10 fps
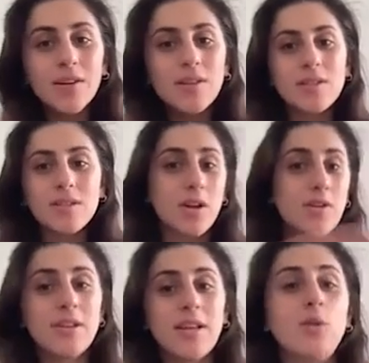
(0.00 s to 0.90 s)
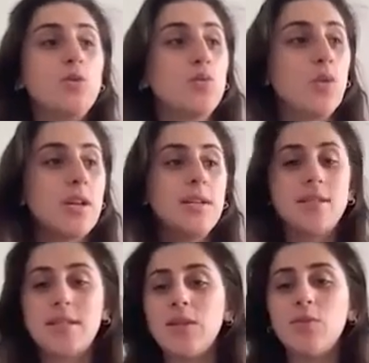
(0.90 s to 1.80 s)
cannot, they are not allowed to walk in
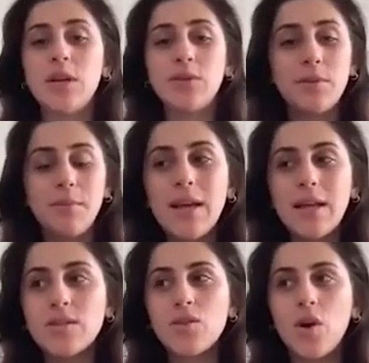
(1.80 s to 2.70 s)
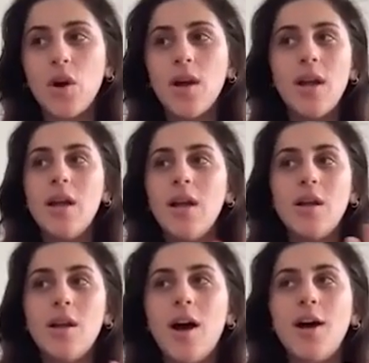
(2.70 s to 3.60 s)
the city without a man. So
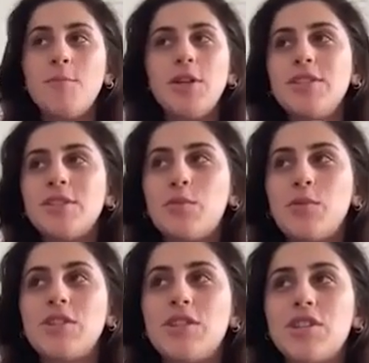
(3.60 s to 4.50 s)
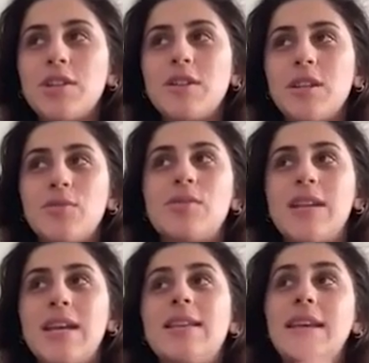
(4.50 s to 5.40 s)
I'm not in the position to
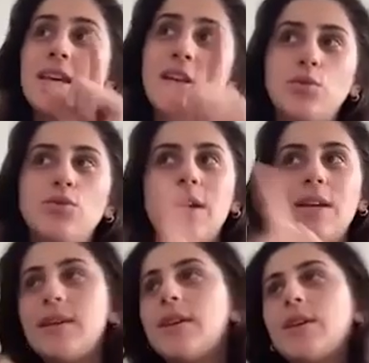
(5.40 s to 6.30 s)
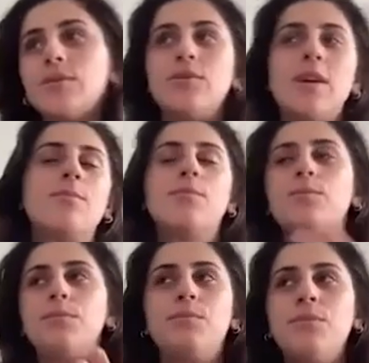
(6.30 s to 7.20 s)
say they can do that, they can do that.
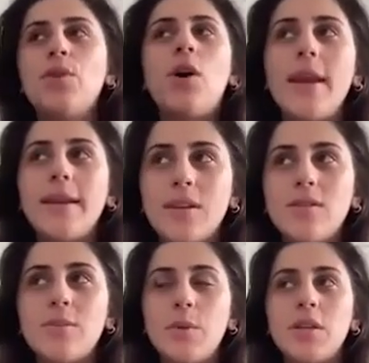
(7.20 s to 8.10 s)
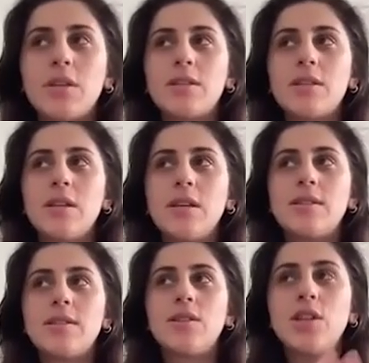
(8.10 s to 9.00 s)
No, I cannot, because
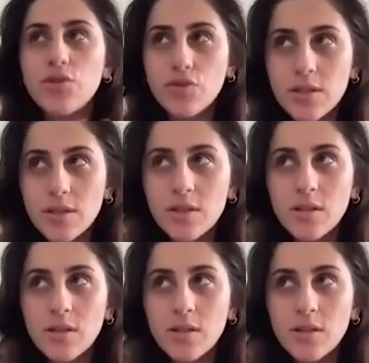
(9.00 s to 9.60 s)
it's dangerous.